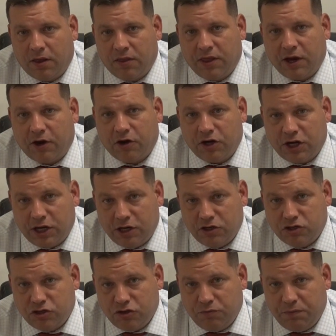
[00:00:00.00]
There
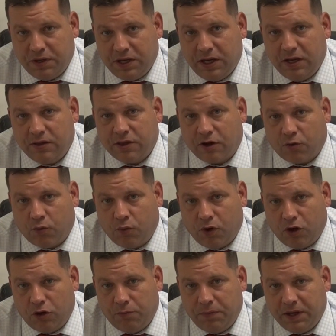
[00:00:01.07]
need to be, there
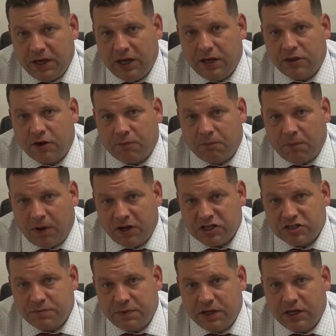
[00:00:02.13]
will be, there
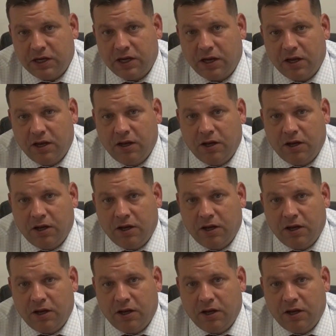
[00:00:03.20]
must be